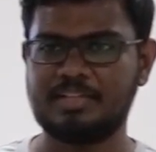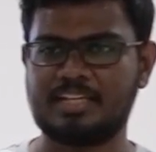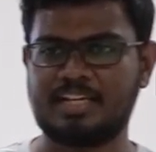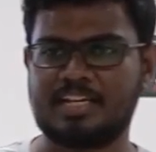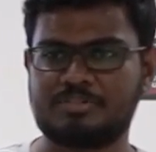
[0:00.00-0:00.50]

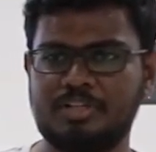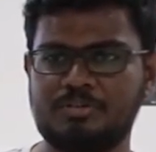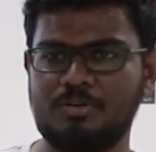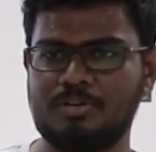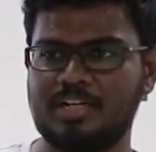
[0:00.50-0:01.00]
They can actually
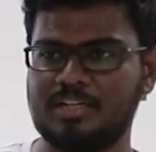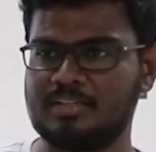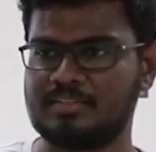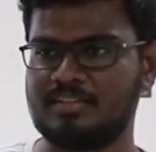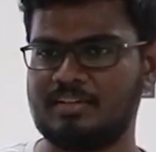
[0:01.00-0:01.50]
go
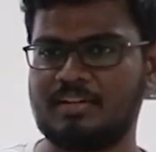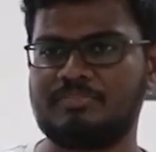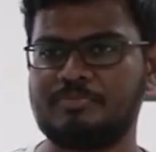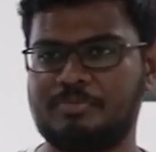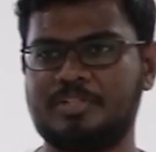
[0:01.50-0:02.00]
and see a lot
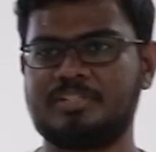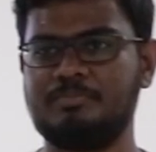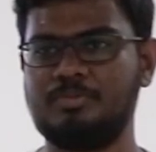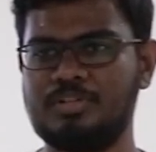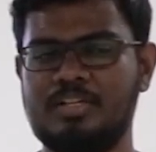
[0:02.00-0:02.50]
of
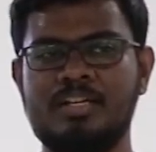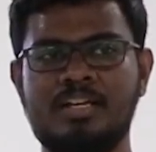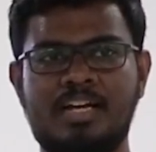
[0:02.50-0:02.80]
information, book.